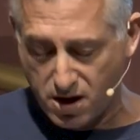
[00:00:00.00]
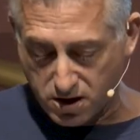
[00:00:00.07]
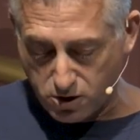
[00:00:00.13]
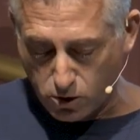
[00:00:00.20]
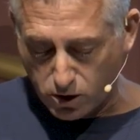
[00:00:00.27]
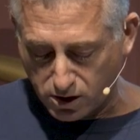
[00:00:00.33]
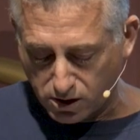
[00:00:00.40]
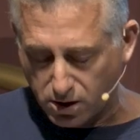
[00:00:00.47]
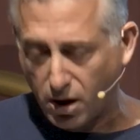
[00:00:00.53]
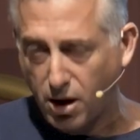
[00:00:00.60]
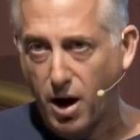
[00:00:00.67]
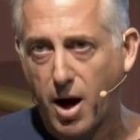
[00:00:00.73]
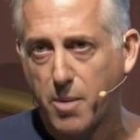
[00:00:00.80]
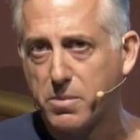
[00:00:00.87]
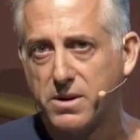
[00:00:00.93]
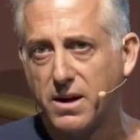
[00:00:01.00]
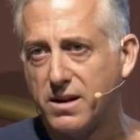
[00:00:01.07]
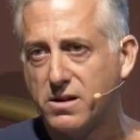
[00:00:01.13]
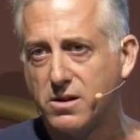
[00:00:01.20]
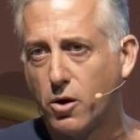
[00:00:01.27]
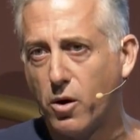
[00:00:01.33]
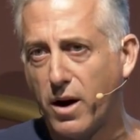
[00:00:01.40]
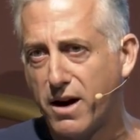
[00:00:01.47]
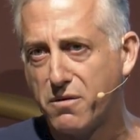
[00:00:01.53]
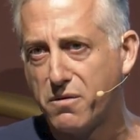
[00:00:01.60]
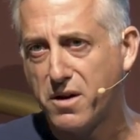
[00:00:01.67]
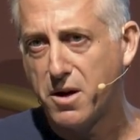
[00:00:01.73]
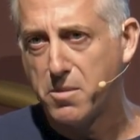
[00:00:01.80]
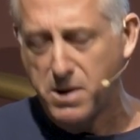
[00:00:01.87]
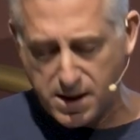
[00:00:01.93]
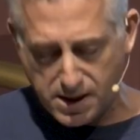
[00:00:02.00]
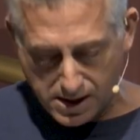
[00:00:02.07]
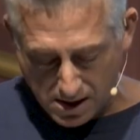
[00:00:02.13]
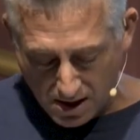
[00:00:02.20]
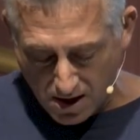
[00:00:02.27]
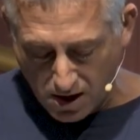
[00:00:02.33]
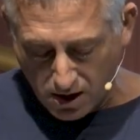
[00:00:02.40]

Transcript: You could update your NVMe.